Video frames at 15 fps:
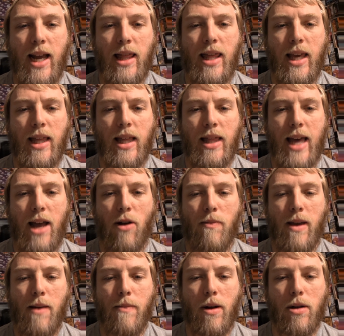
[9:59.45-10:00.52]
I think that that'll
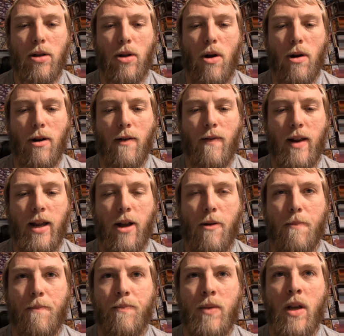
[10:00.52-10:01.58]
be a much longer video.